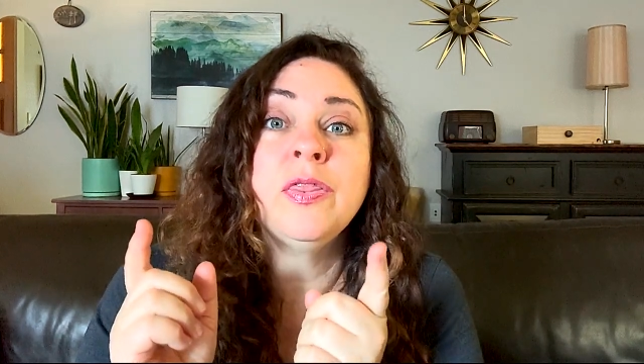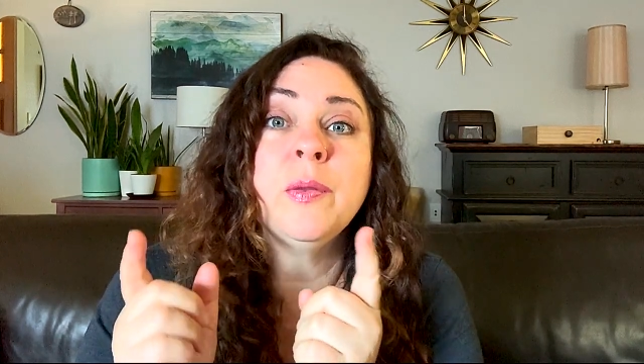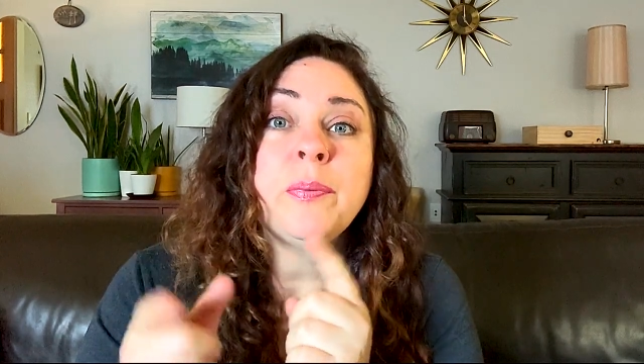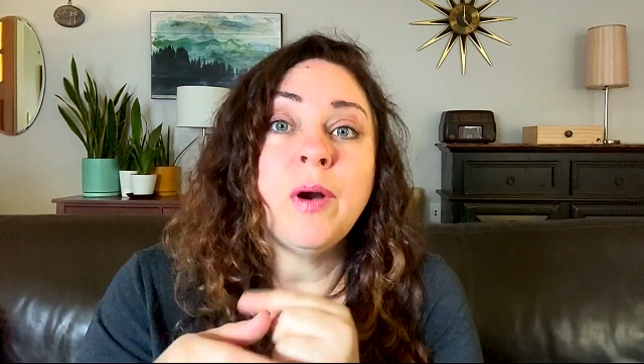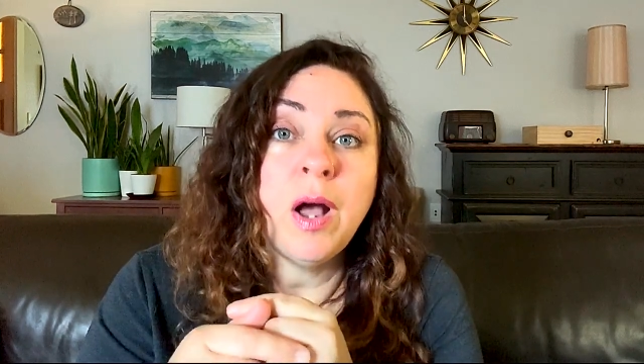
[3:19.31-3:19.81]

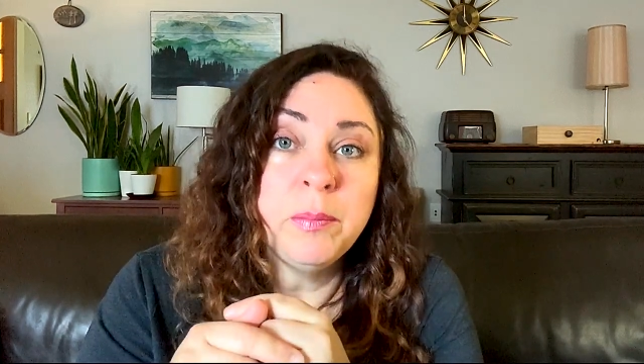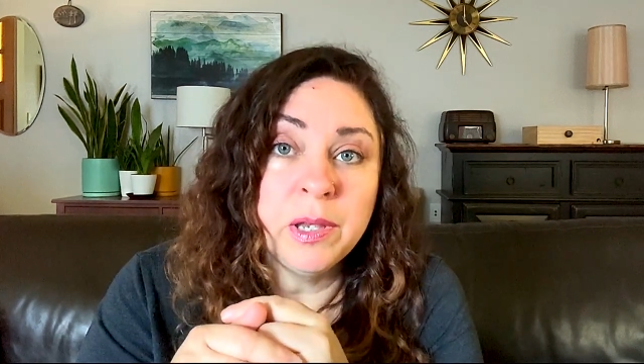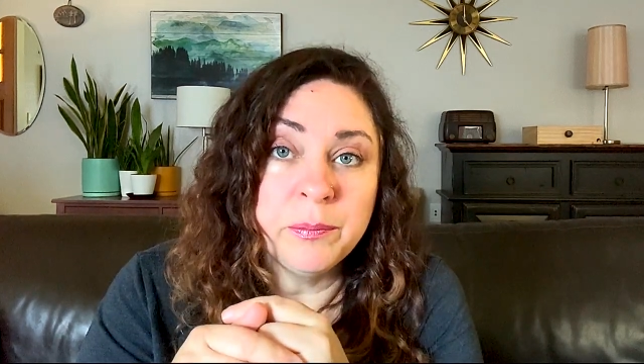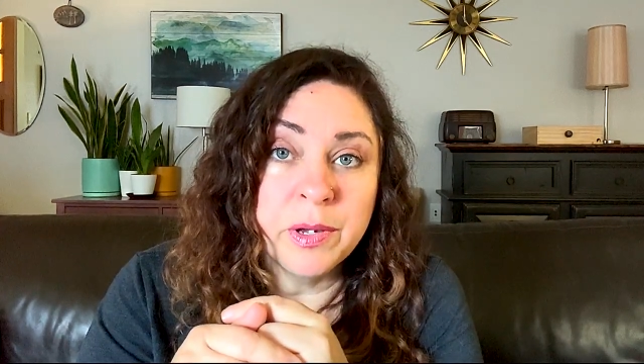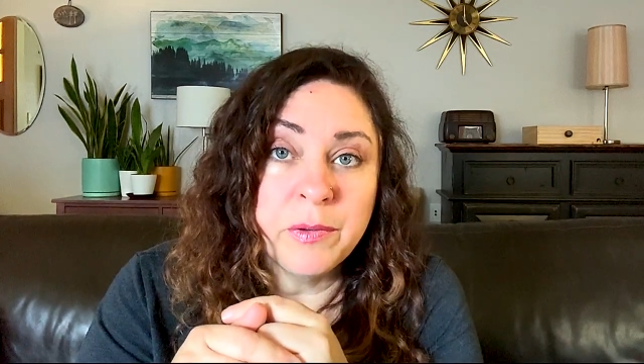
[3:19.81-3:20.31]
the
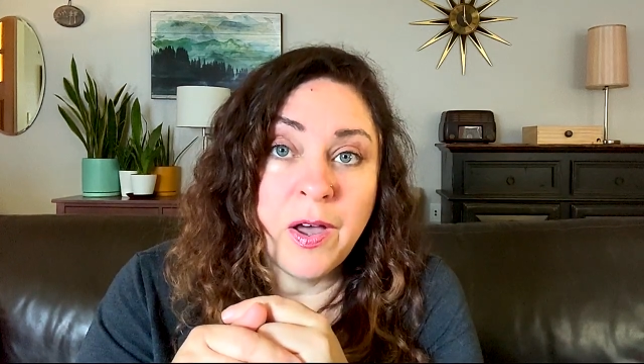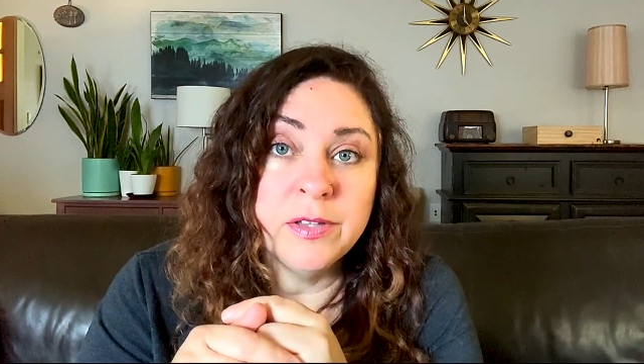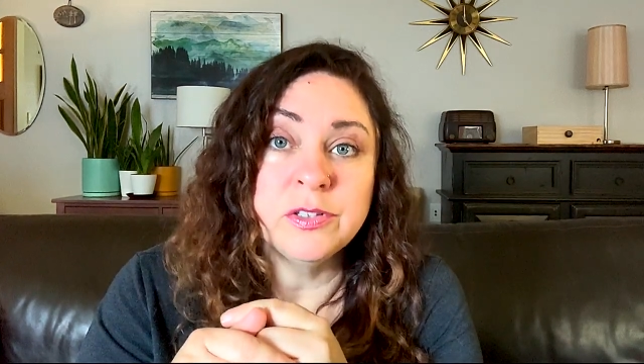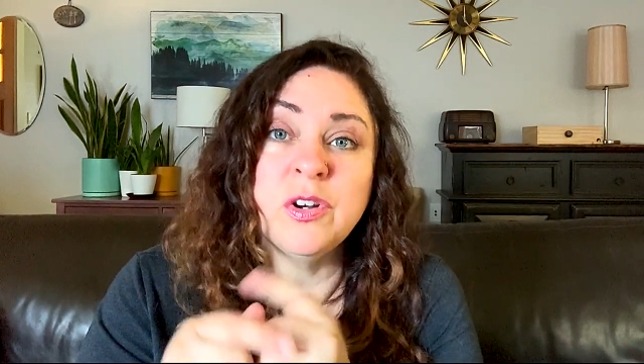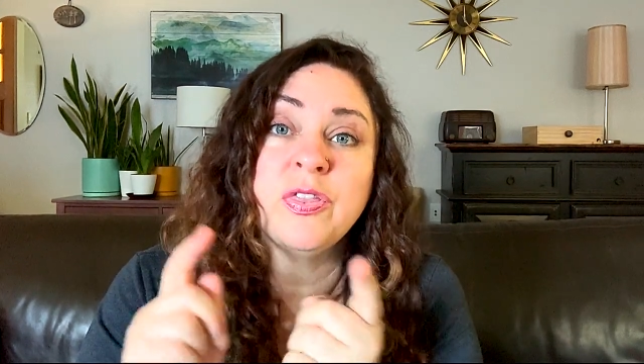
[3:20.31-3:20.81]
problem
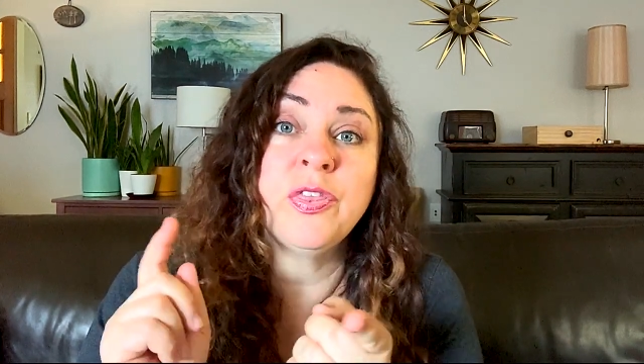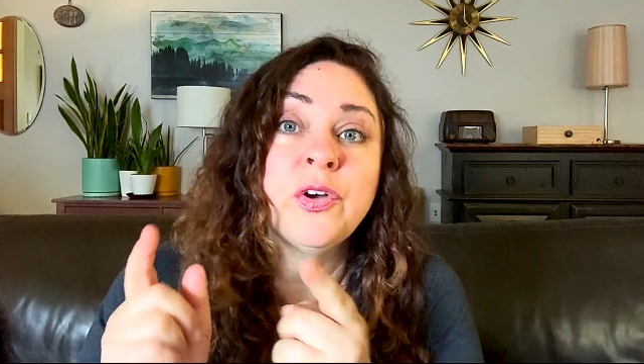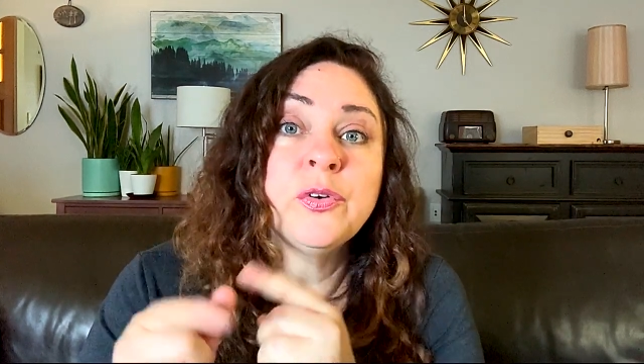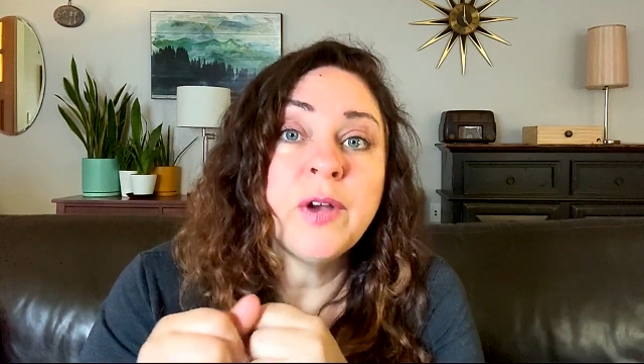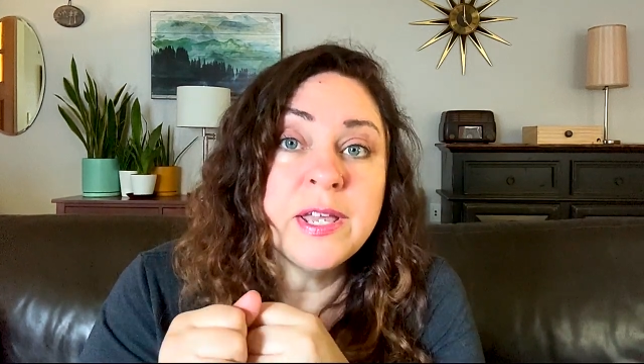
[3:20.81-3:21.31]
causer, the
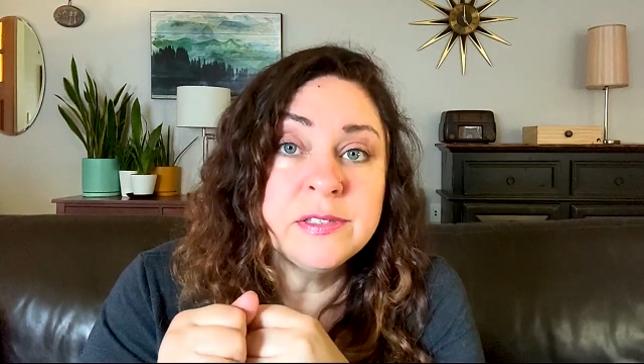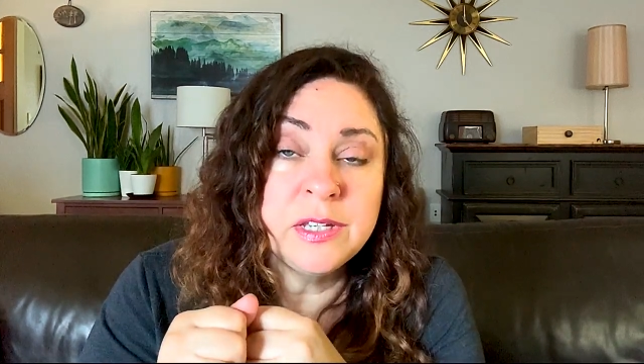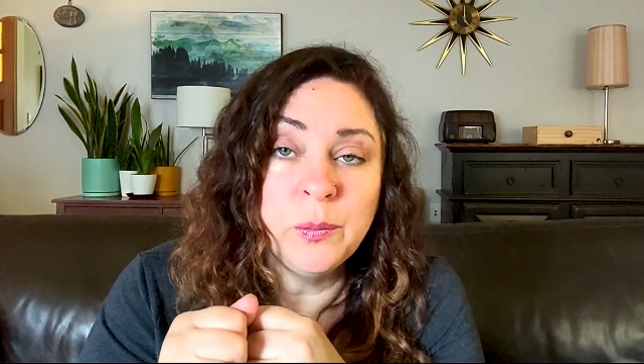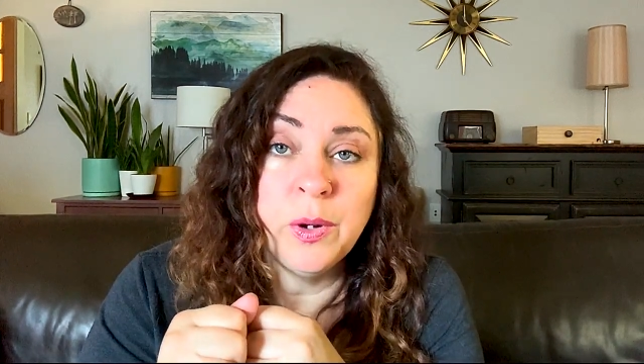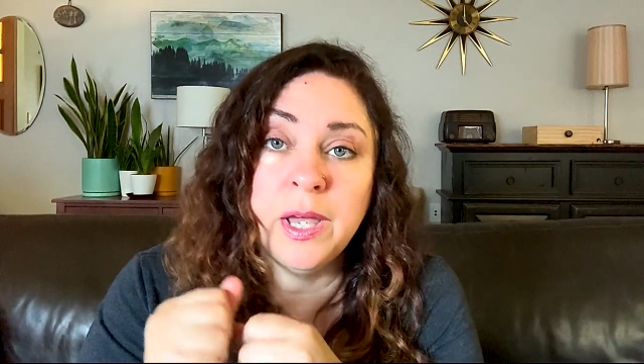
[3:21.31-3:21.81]

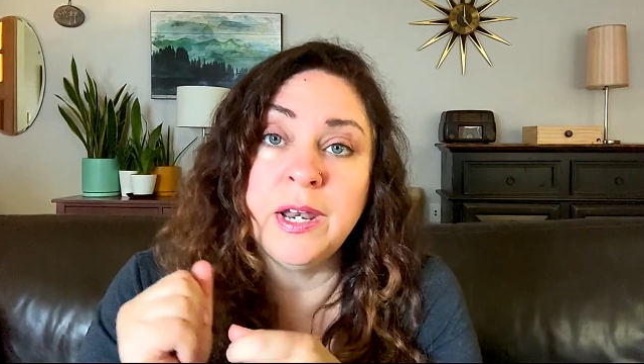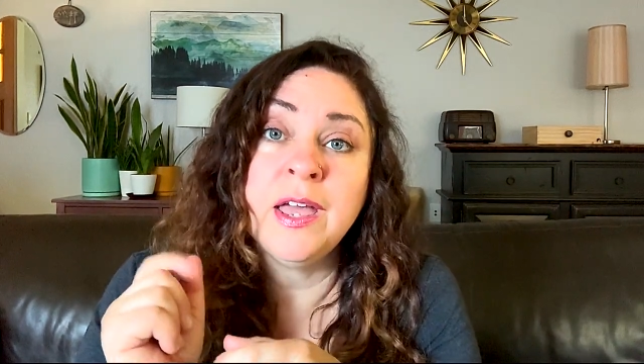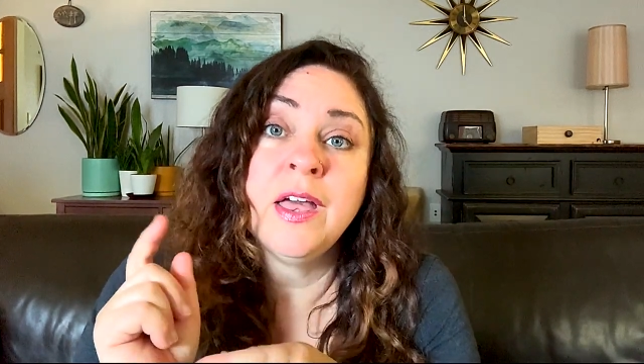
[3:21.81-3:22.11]
crazy one,